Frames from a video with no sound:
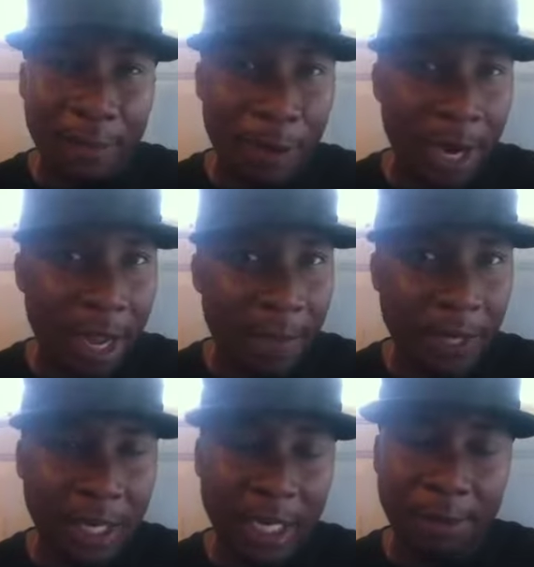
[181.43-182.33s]
your boy in the
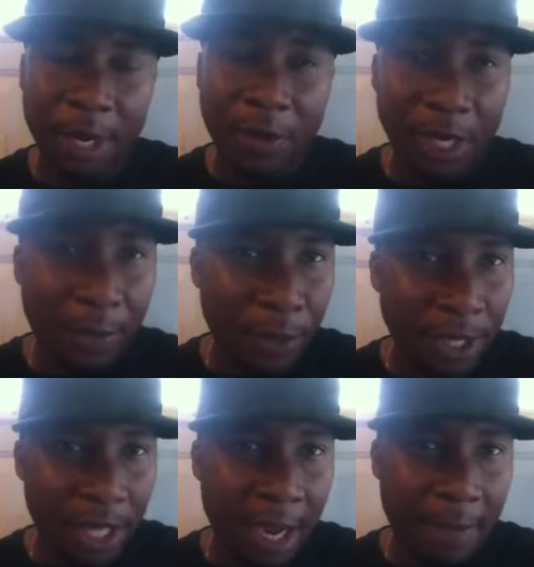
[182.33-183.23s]
comment section below. Tell me what
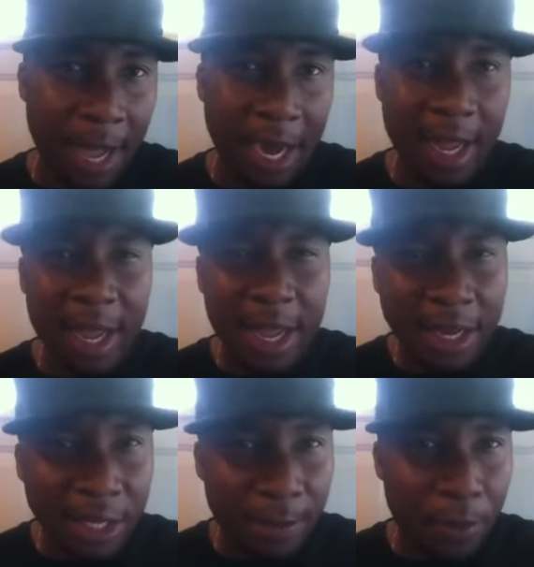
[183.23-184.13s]
you think about it.
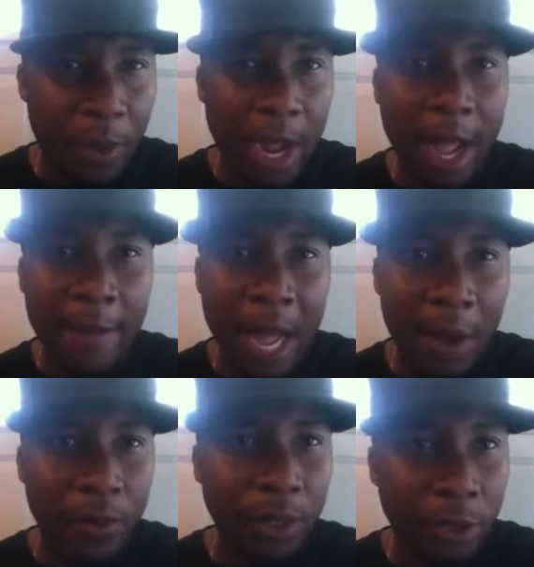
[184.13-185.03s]
It's your boy. I'm
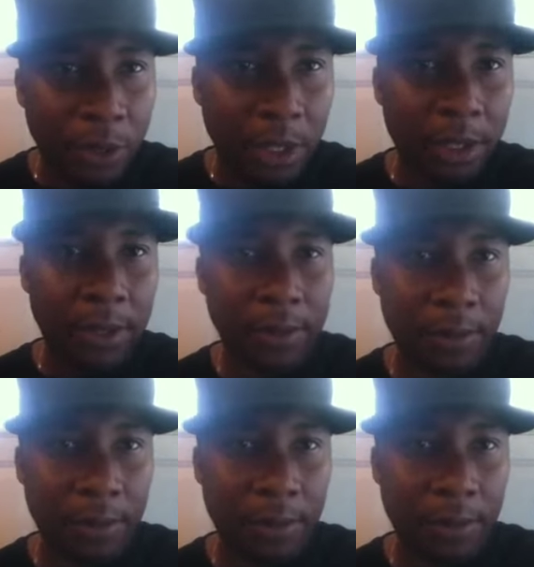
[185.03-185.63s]
out. Deuces.